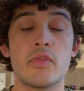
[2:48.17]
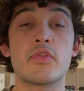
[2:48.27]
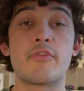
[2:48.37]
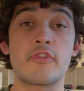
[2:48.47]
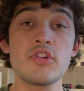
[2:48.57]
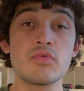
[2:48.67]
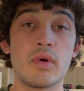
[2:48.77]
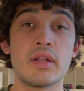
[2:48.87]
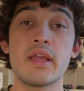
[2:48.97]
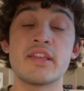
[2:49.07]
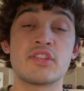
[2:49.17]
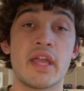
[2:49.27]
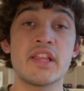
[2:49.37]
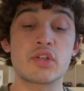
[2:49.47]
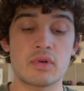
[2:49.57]
The first one is to
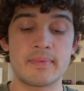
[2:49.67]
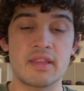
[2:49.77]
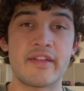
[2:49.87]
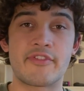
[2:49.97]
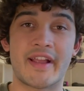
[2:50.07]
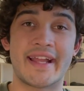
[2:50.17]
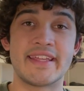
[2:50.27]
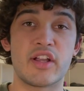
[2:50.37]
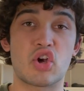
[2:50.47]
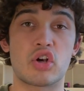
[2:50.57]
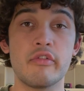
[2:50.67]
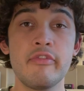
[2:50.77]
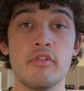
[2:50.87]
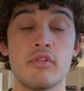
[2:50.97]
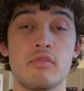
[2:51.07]
interrupt the forgetting
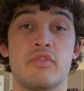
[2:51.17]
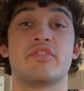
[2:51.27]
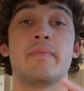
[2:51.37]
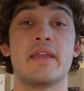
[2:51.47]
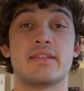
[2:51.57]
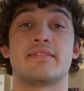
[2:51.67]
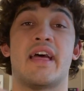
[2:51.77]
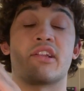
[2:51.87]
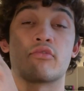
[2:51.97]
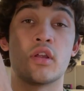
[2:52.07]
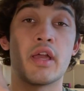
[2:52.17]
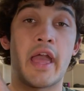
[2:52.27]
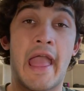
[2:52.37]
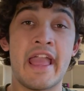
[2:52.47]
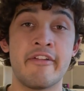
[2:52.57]
curve, which means that
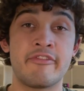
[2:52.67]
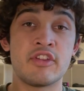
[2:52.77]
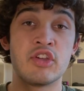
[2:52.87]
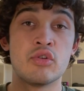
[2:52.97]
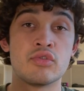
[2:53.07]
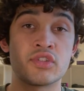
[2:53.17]
if you